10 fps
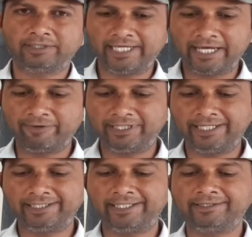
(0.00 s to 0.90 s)
they have
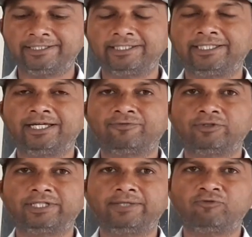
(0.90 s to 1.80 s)
less density,
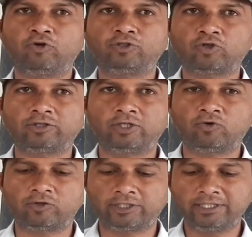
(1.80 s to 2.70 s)
therefore they float on
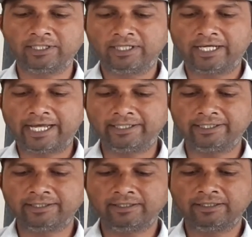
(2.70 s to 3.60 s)
the water, and